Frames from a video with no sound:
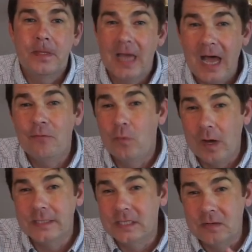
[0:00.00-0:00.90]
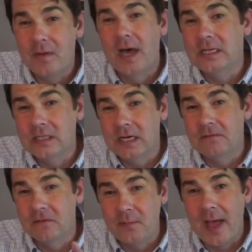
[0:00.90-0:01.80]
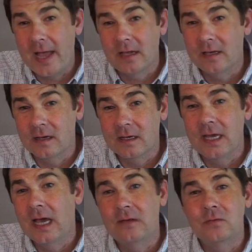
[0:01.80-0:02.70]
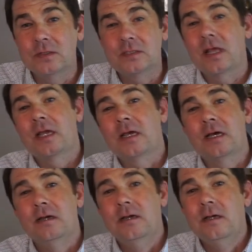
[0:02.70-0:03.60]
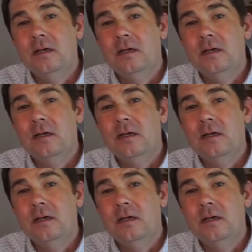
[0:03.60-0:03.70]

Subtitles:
God was, in the mind of Habakkuk, God was like a